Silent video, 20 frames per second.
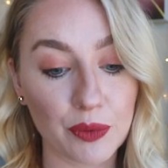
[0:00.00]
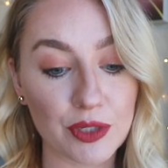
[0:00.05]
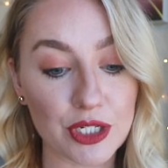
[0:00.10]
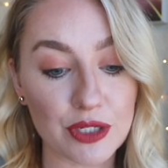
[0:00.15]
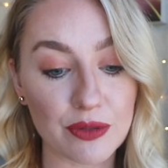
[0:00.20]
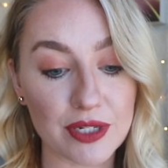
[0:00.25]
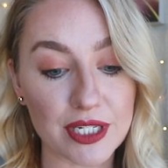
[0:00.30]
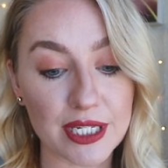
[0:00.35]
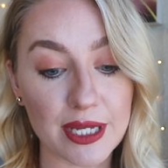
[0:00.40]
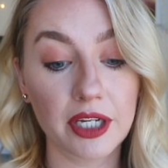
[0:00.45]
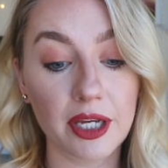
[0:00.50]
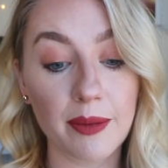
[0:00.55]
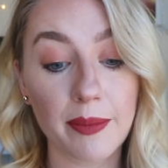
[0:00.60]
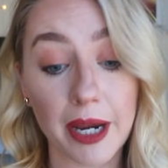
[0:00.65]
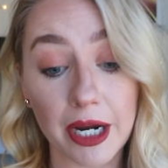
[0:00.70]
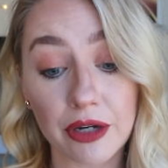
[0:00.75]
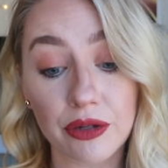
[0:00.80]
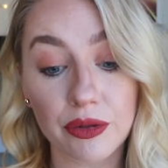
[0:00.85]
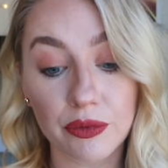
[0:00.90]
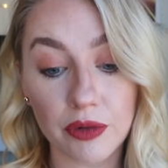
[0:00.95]
which was,
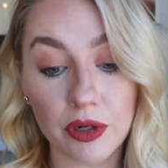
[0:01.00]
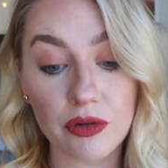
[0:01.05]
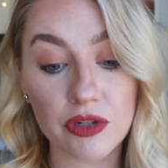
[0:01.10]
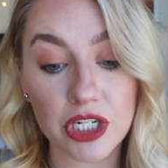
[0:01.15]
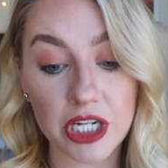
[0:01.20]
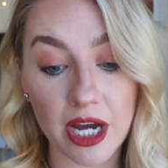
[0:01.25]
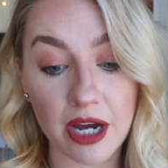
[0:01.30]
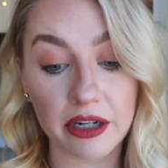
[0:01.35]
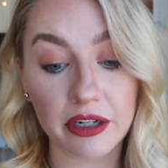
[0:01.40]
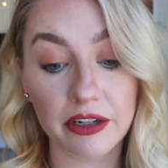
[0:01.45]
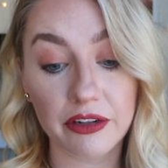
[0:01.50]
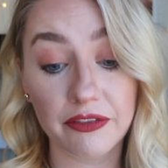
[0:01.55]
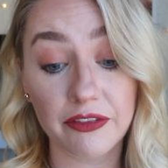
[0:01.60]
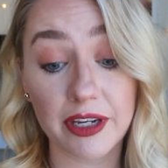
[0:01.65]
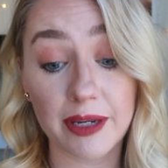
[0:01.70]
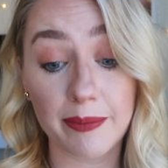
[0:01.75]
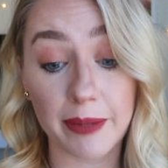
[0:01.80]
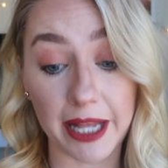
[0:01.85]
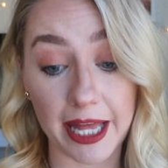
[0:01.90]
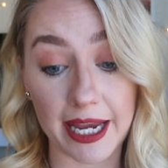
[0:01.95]
compare the role
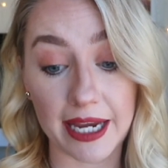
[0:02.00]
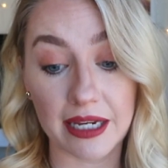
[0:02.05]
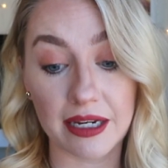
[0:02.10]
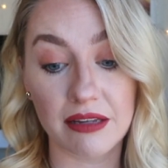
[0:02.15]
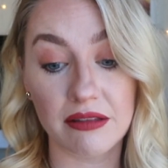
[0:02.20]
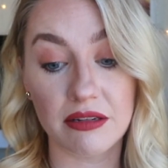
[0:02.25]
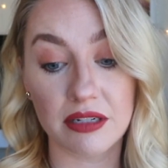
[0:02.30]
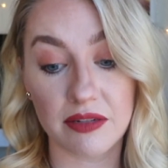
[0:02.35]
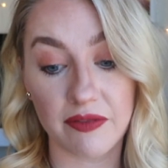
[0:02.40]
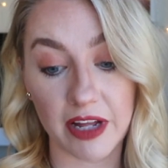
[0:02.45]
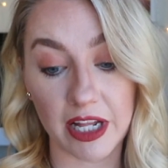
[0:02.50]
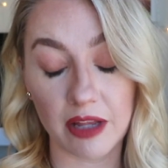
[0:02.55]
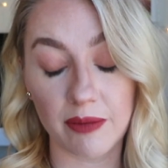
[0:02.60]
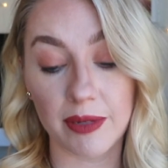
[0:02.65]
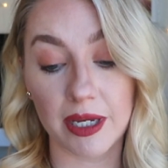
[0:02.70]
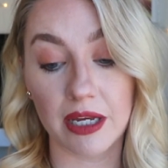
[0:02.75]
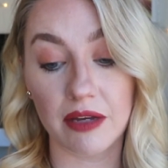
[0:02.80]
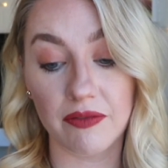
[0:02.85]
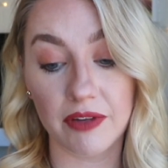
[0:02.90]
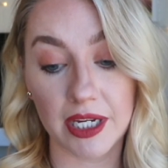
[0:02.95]
geography played in the
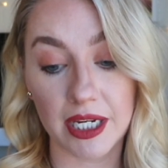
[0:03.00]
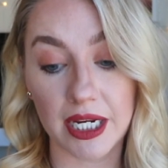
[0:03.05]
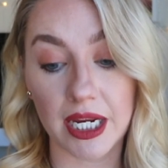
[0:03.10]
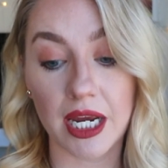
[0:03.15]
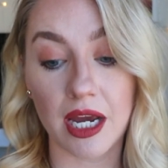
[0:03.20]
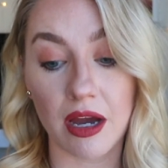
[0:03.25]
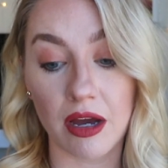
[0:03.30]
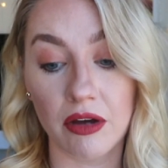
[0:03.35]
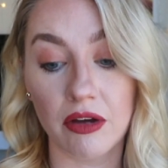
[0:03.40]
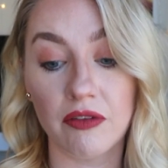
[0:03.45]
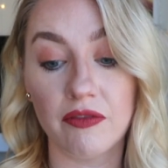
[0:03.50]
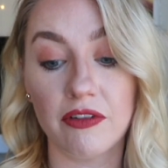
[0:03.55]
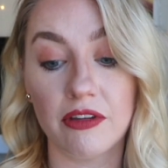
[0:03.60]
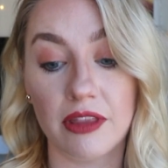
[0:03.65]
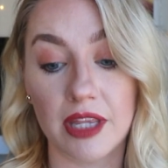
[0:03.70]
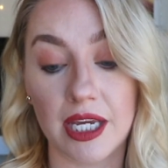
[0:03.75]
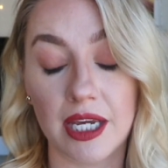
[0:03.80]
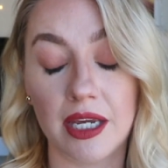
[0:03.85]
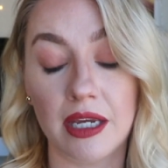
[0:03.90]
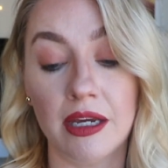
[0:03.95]
development of any of
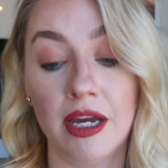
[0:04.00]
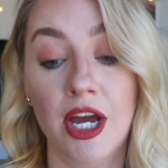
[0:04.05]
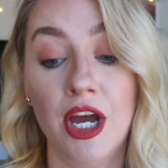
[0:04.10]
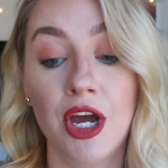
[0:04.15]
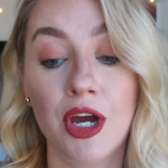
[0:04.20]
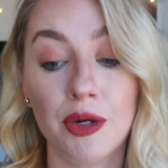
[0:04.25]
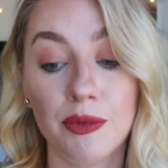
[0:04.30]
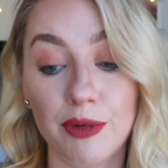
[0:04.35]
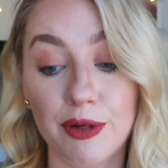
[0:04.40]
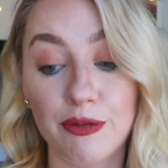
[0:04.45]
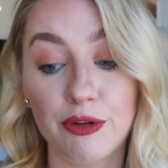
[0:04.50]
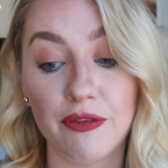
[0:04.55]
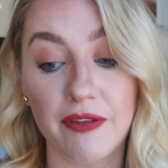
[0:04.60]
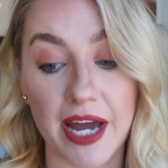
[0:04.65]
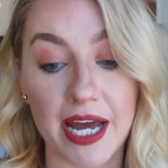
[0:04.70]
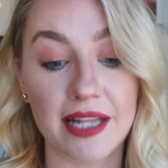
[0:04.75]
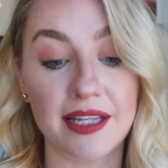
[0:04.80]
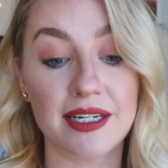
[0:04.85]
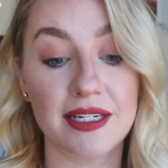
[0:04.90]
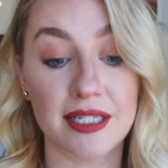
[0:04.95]
the River
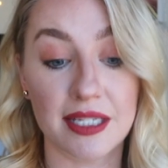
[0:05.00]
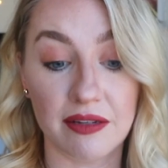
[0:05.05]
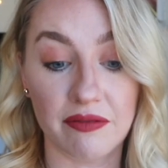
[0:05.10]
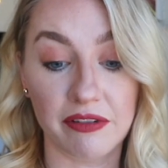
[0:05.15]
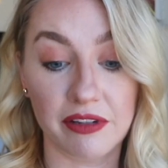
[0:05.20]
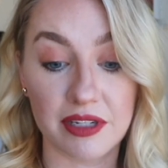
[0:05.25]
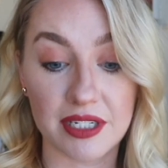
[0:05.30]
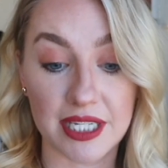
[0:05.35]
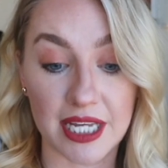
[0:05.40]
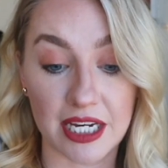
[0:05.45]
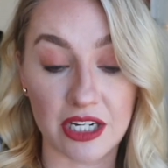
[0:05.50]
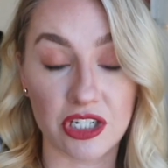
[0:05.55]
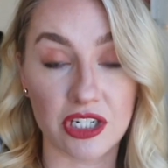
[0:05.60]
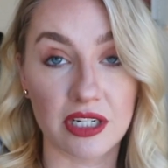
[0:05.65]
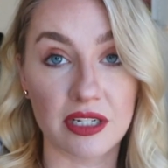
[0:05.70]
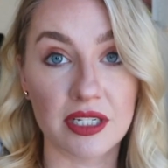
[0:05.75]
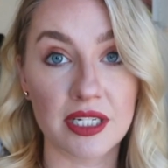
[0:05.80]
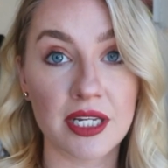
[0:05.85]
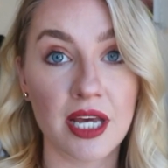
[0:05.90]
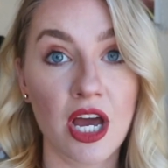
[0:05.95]
Valley
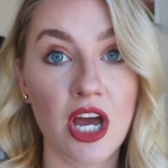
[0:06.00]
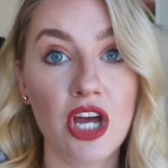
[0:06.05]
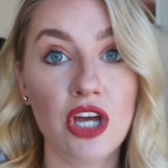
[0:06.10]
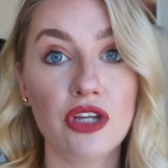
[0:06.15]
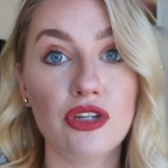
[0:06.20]
civilizations.